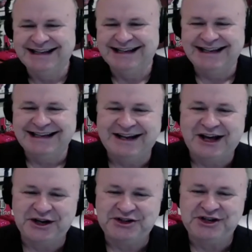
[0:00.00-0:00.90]

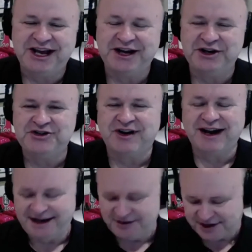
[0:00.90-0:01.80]
Yeah. Not a
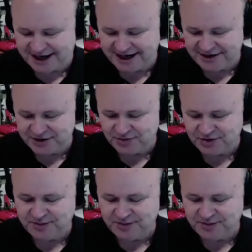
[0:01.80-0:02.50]
dry eye in the room.